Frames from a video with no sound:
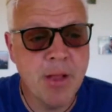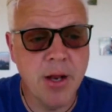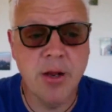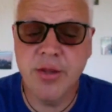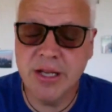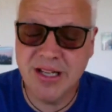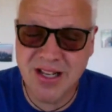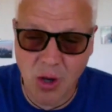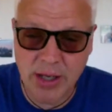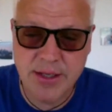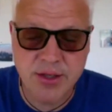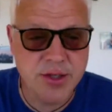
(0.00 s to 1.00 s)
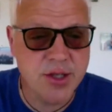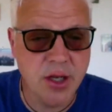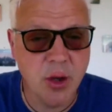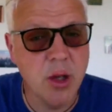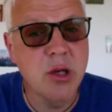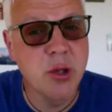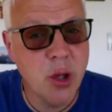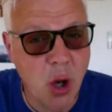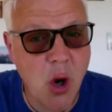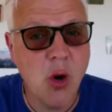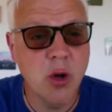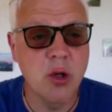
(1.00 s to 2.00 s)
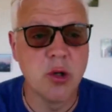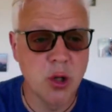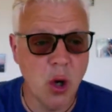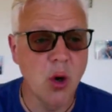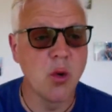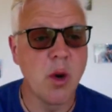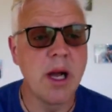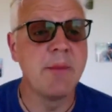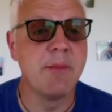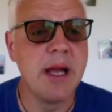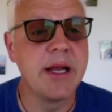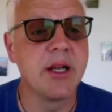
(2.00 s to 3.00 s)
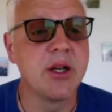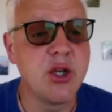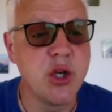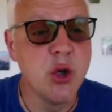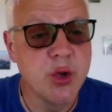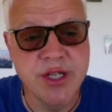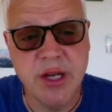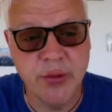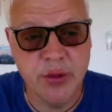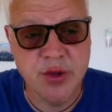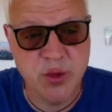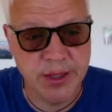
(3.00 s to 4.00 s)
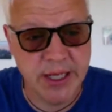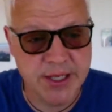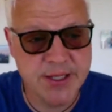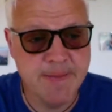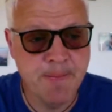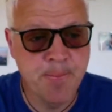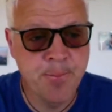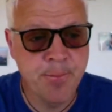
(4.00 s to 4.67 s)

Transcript: And I think kindness can go a long, long way in making a huge difference with this.